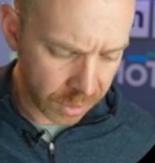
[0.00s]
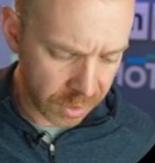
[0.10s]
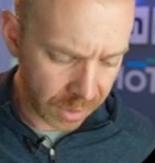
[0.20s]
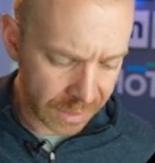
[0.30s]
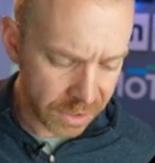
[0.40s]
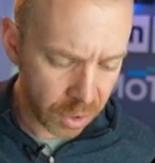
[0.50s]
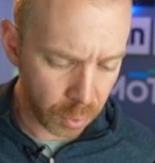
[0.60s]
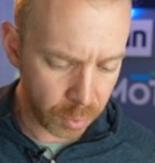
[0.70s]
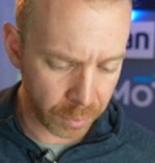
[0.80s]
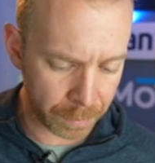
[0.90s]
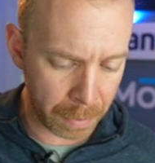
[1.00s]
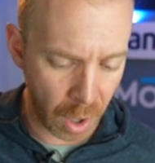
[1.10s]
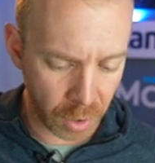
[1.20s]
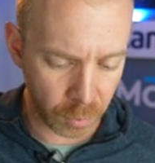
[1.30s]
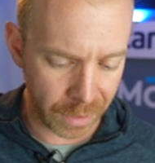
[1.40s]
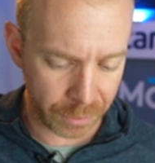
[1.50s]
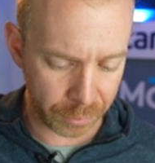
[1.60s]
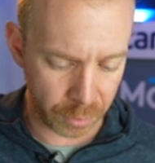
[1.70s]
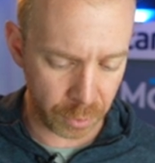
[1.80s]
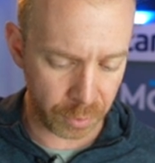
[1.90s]
So let's go partway
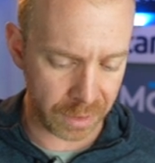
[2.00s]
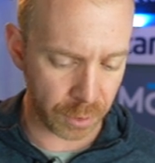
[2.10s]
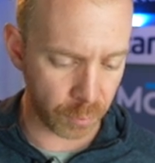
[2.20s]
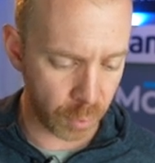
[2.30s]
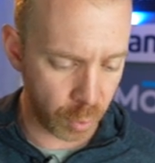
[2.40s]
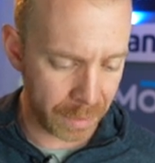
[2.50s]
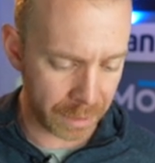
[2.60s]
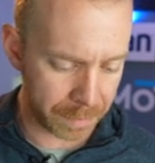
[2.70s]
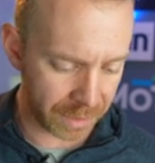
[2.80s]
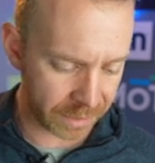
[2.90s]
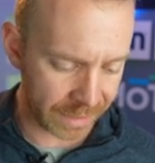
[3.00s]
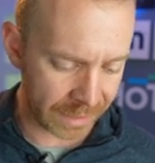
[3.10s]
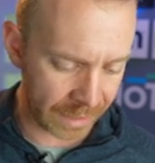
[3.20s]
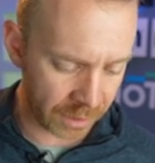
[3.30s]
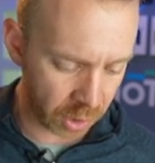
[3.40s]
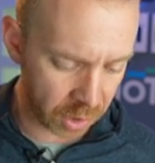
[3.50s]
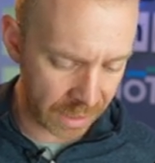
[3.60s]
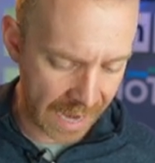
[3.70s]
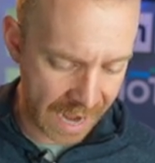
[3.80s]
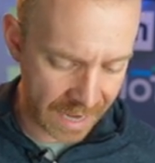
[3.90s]
through the aerobic building and
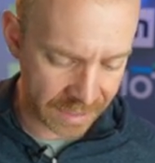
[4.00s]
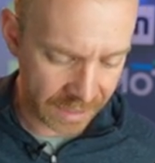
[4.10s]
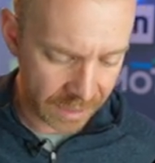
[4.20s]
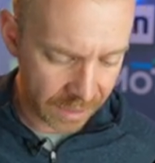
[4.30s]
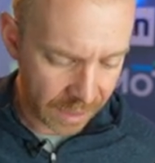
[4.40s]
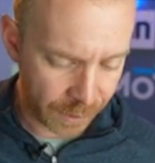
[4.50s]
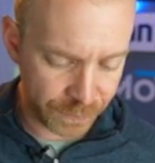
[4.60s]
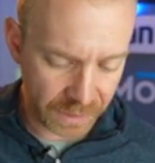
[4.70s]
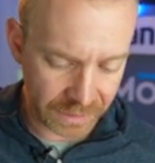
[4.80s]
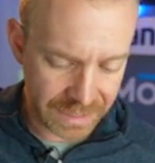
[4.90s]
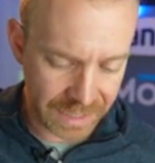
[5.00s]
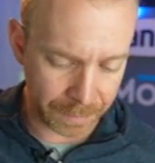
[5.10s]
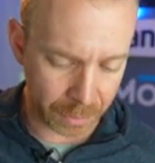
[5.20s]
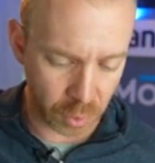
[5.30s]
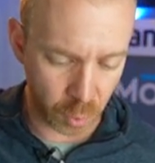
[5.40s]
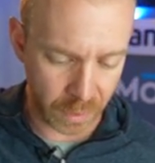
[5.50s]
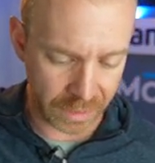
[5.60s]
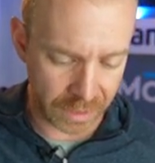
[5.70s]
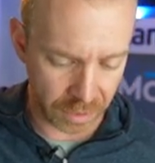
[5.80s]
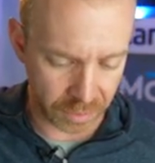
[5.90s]
look at a fairly typical
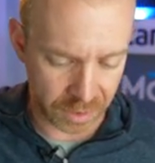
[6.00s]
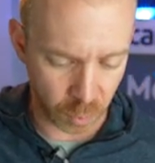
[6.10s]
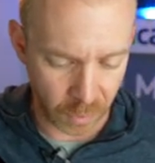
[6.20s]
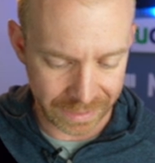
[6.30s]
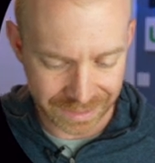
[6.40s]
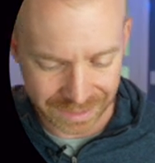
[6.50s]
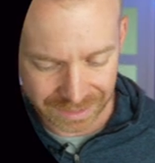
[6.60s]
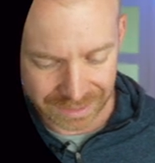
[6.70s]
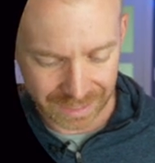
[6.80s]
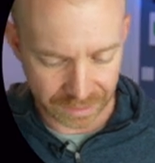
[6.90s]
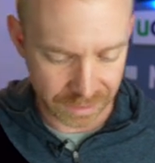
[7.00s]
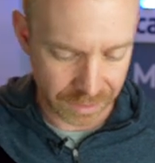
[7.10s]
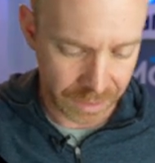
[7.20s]
week here, this week six.